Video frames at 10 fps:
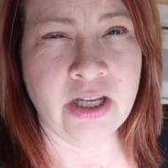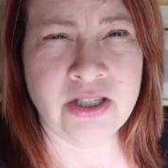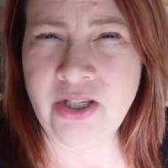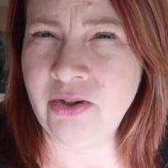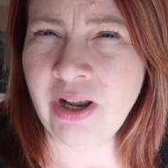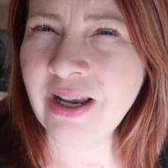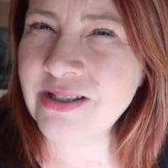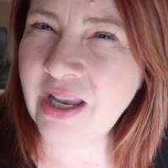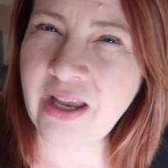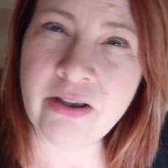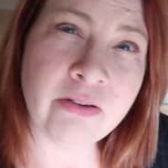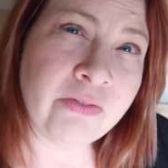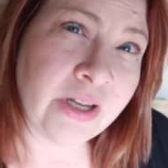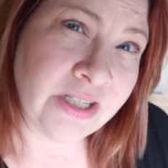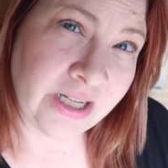Do you guys
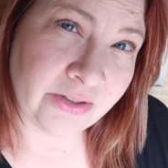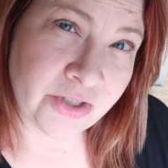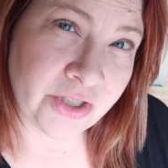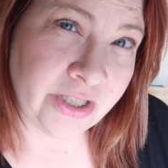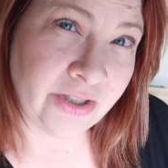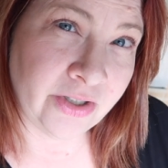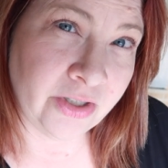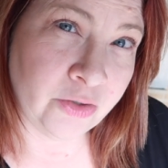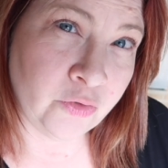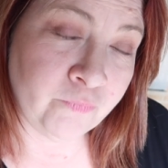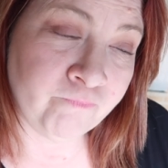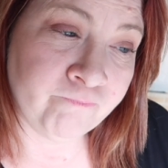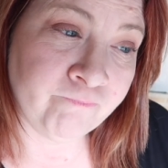have a Dollar Tree near you